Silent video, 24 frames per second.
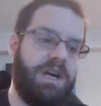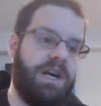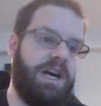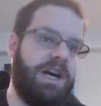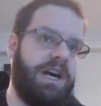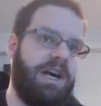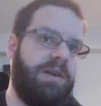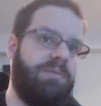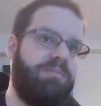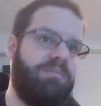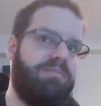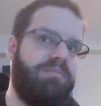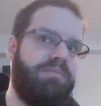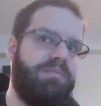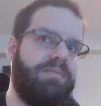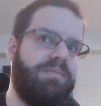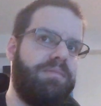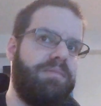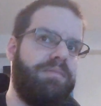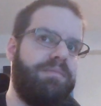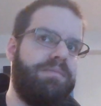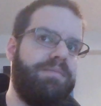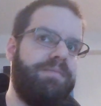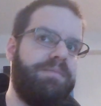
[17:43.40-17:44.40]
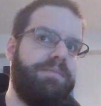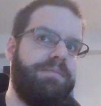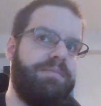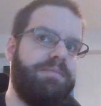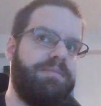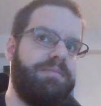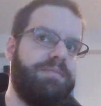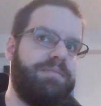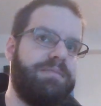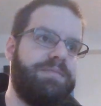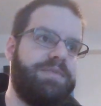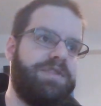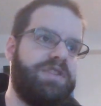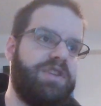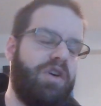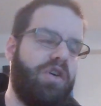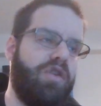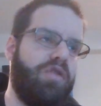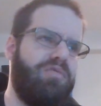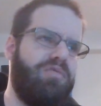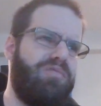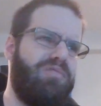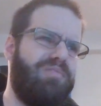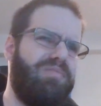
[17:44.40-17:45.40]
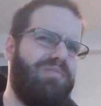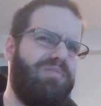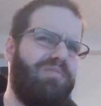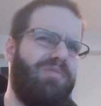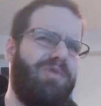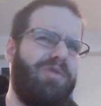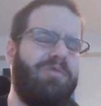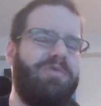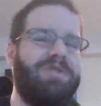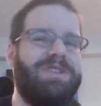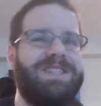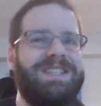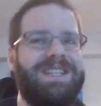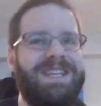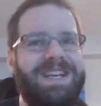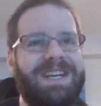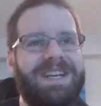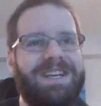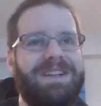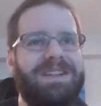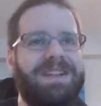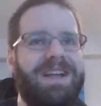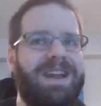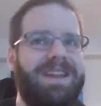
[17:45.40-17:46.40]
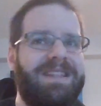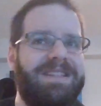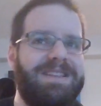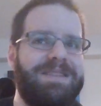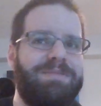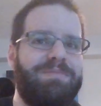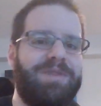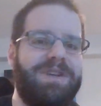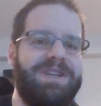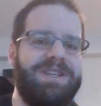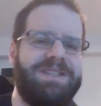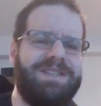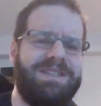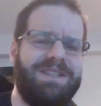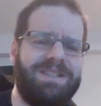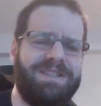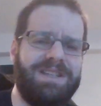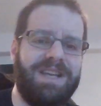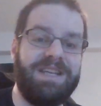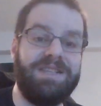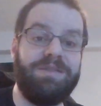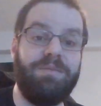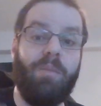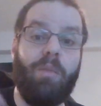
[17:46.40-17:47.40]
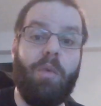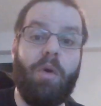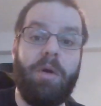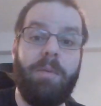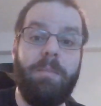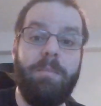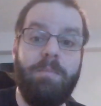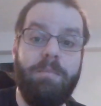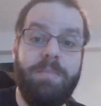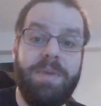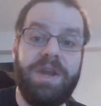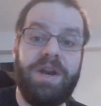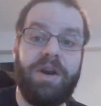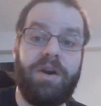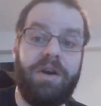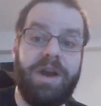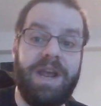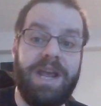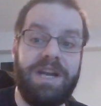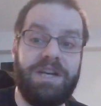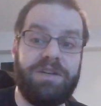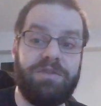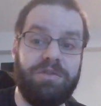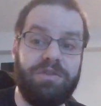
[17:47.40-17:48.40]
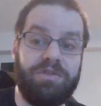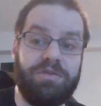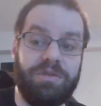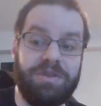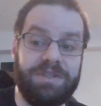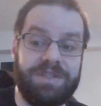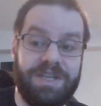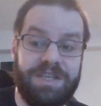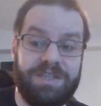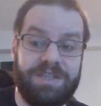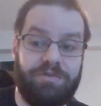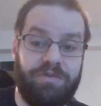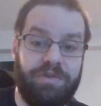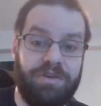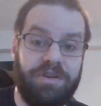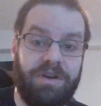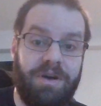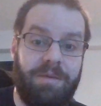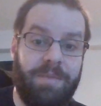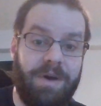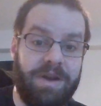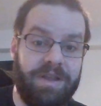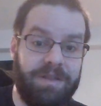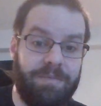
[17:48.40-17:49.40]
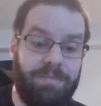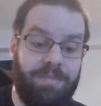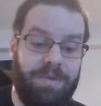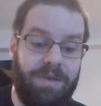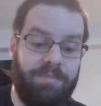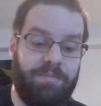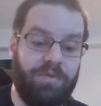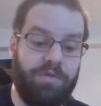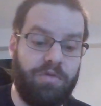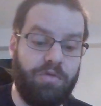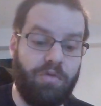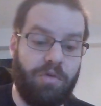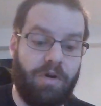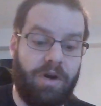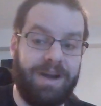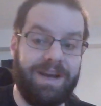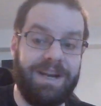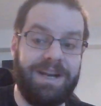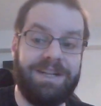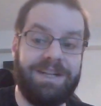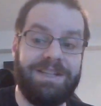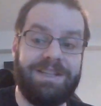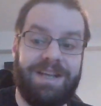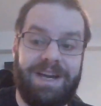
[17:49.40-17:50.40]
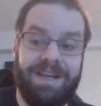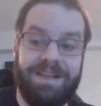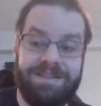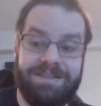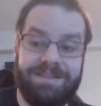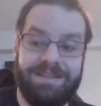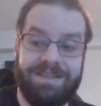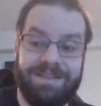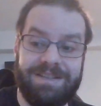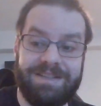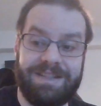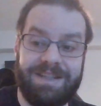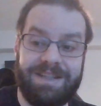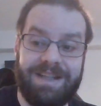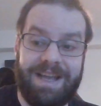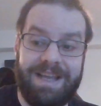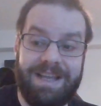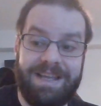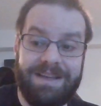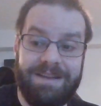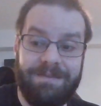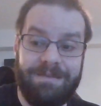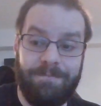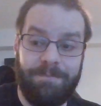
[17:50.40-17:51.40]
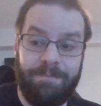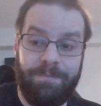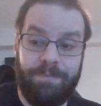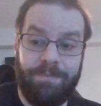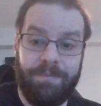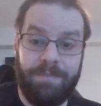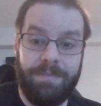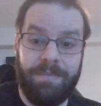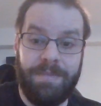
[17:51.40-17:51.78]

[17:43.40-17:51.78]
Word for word: Um, so what we're seeing in a lot of these places is more bitter hatred towards Israel among the people who are inclined to dislike it,